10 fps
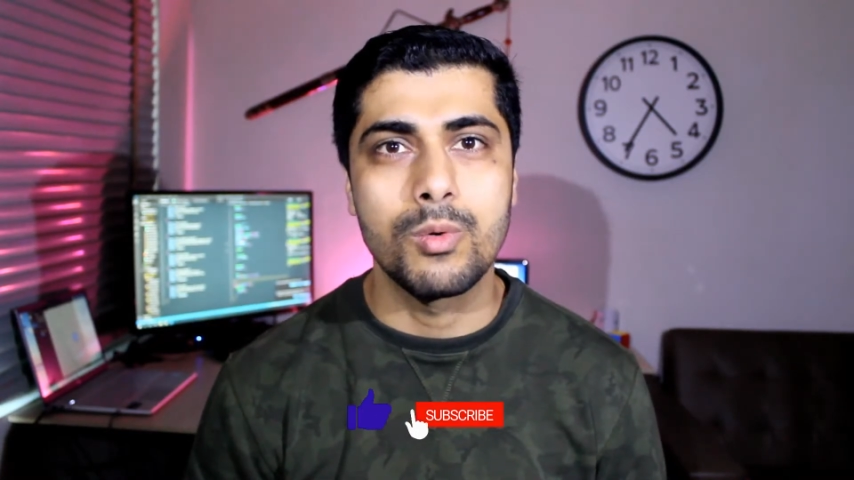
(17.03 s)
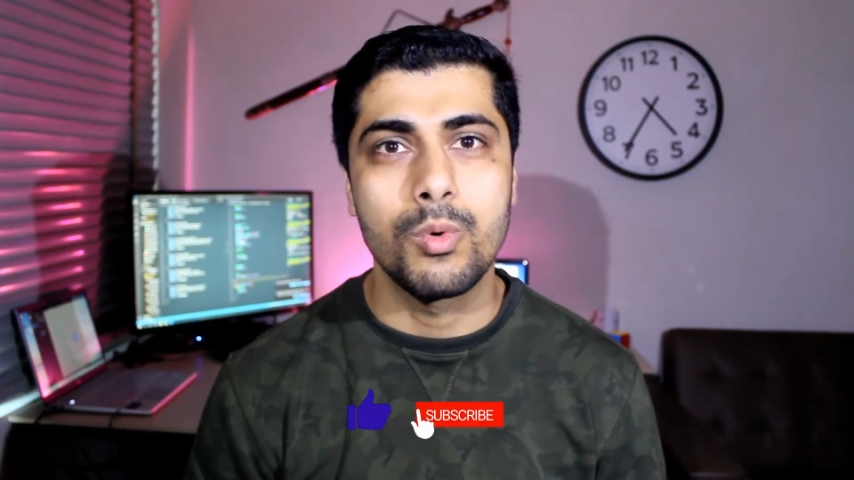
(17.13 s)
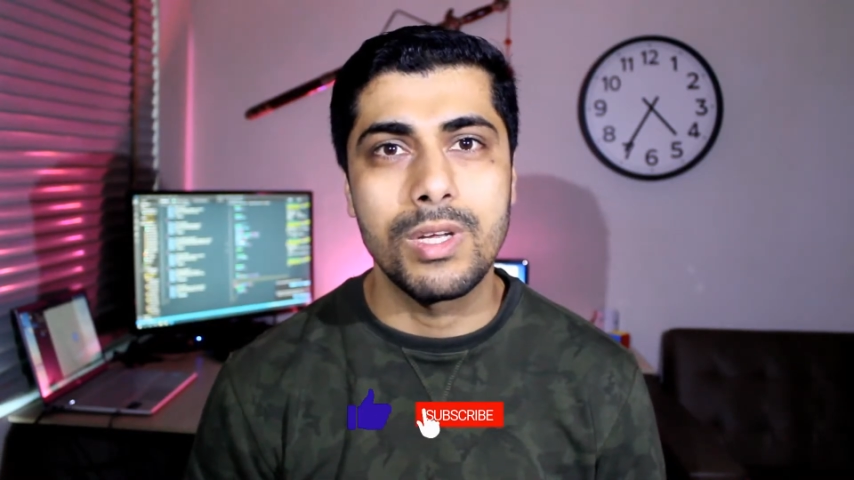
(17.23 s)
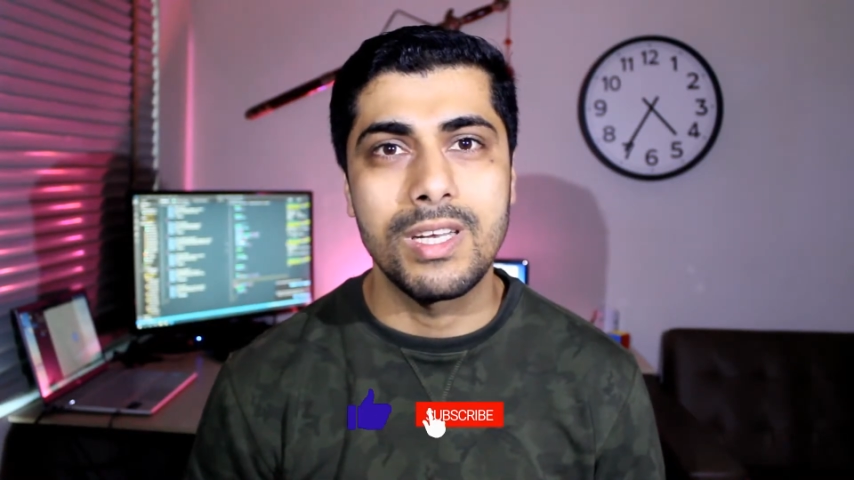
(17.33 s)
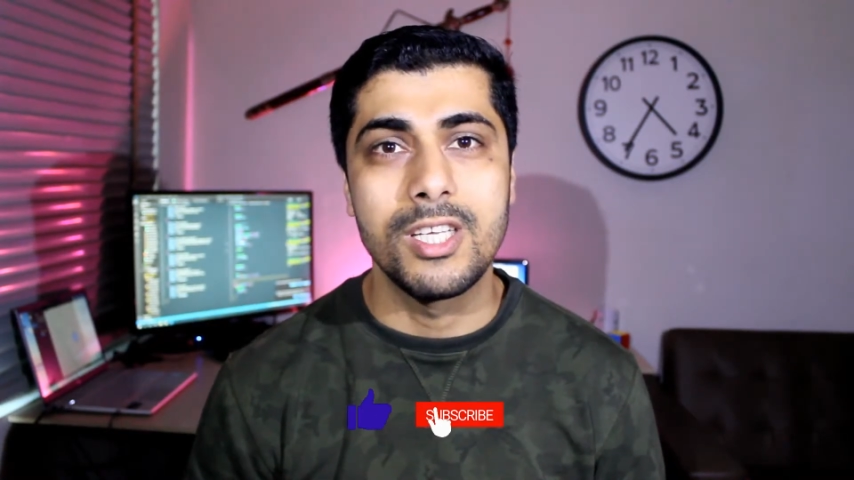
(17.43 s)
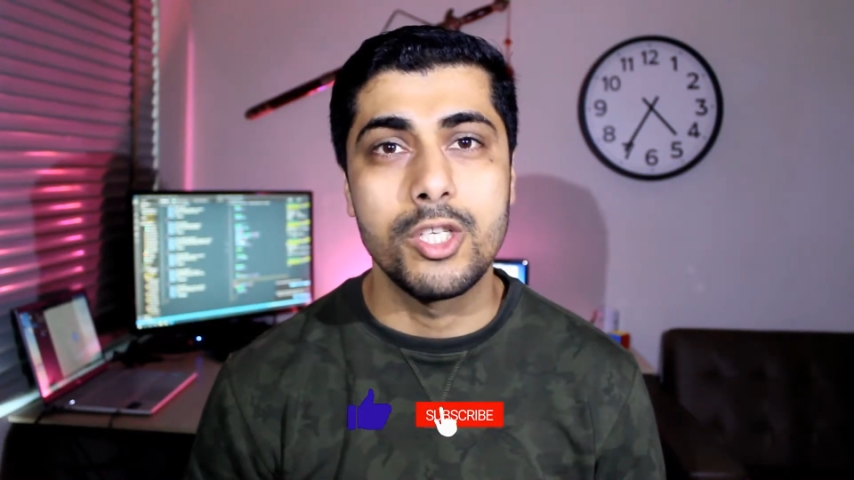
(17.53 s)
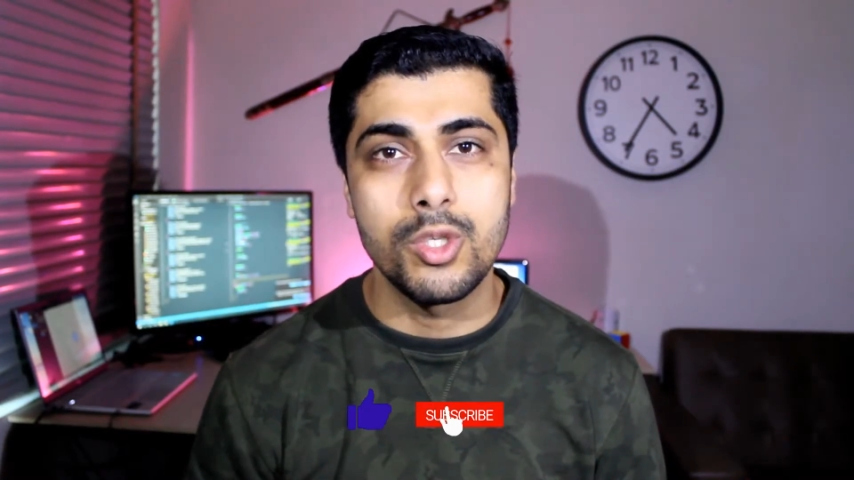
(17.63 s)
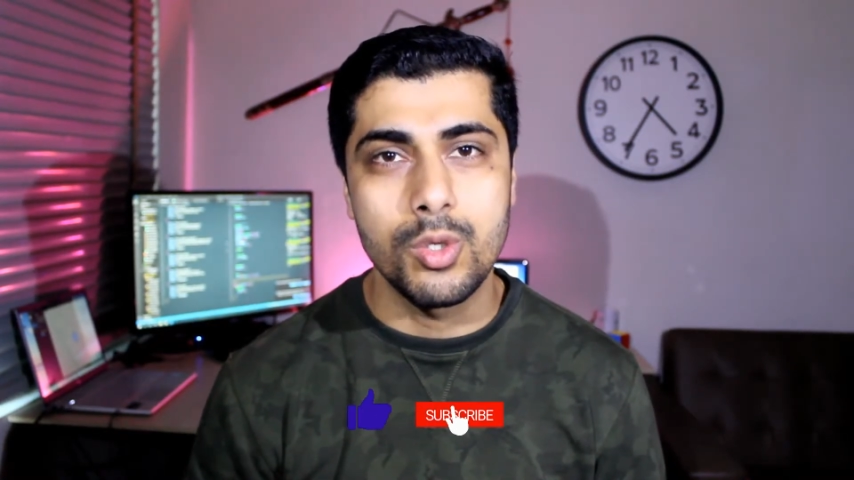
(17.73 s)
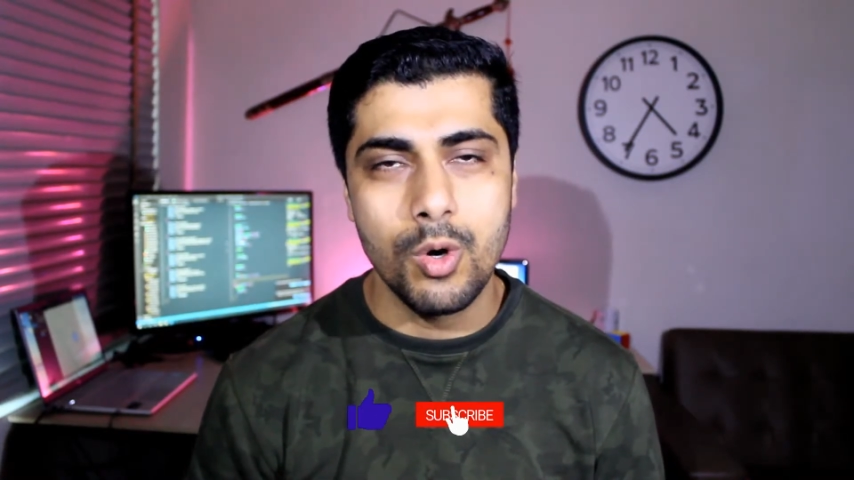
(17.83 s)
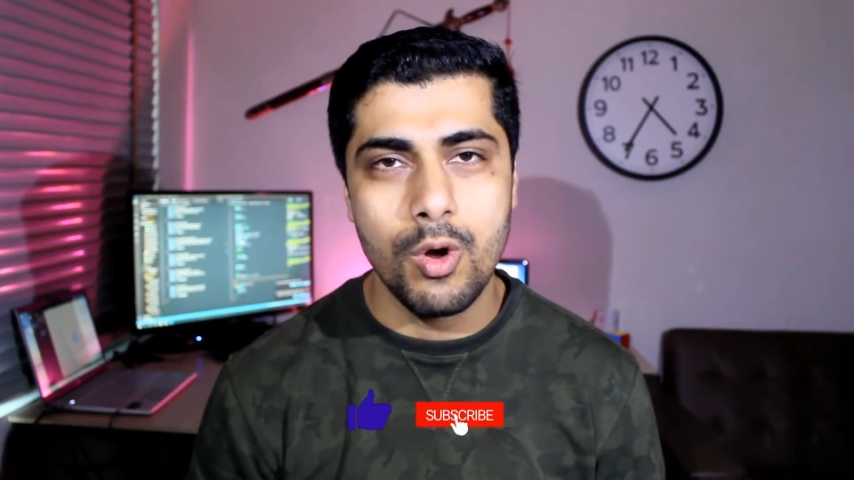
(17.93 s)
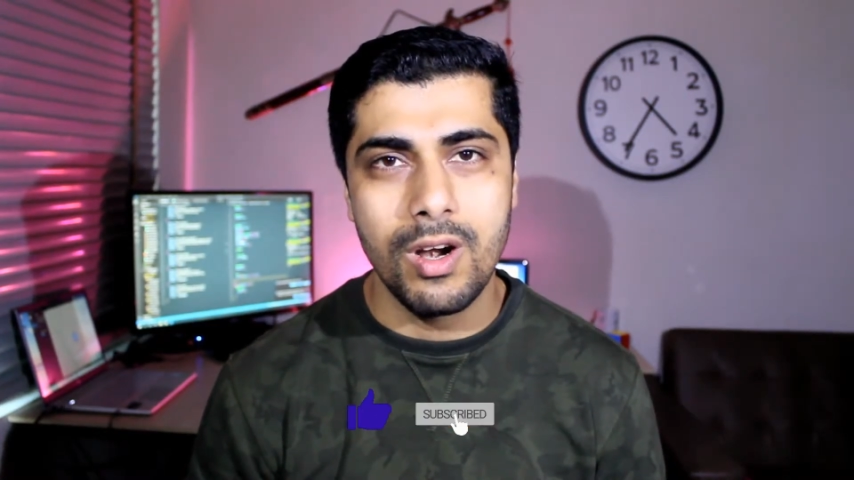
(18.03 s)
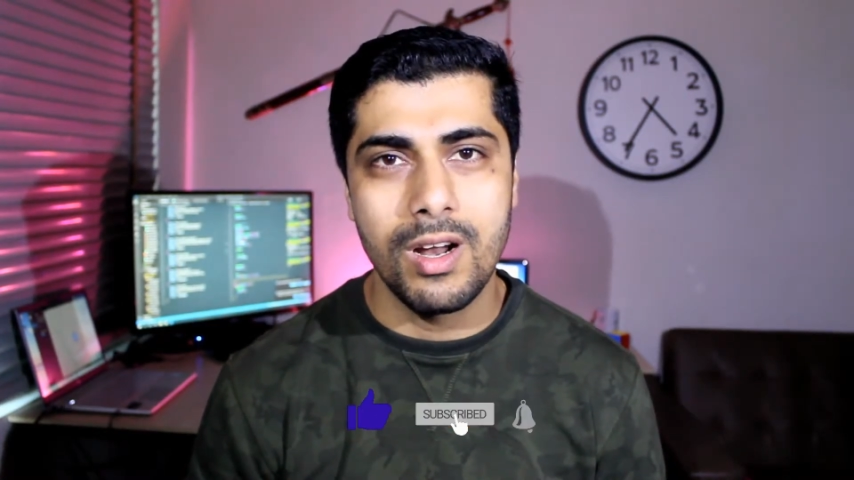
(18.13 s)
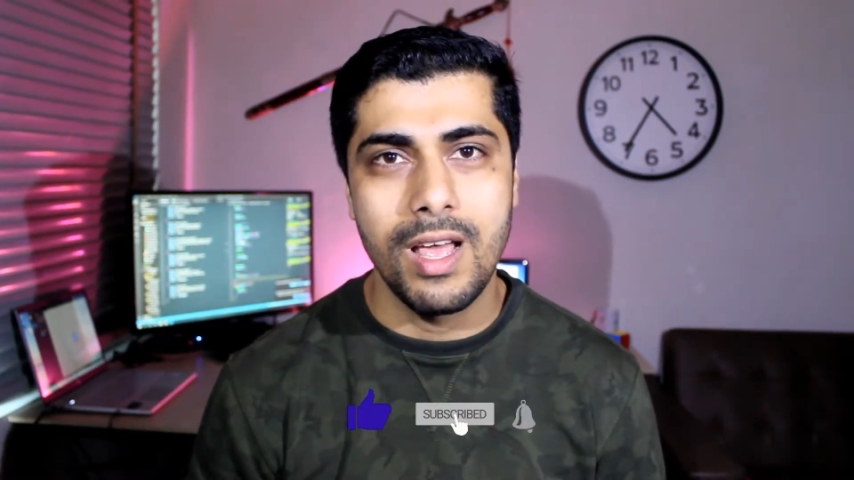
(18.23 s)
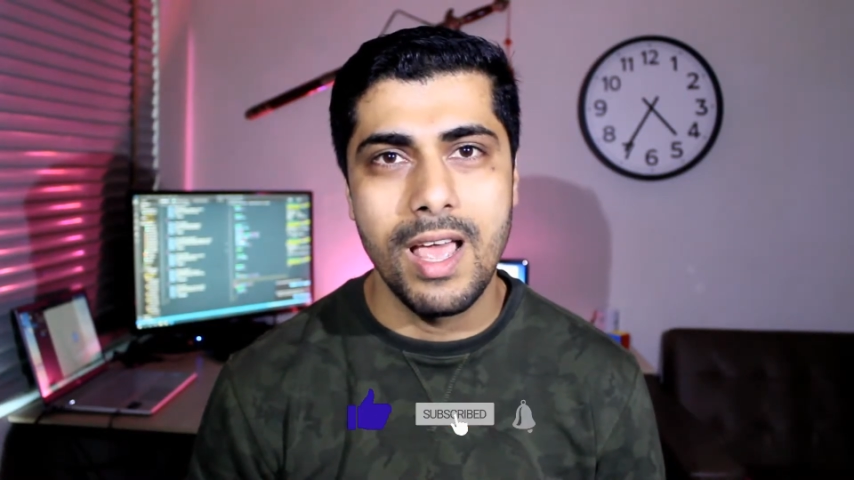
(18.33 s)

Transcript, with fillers: to quickly store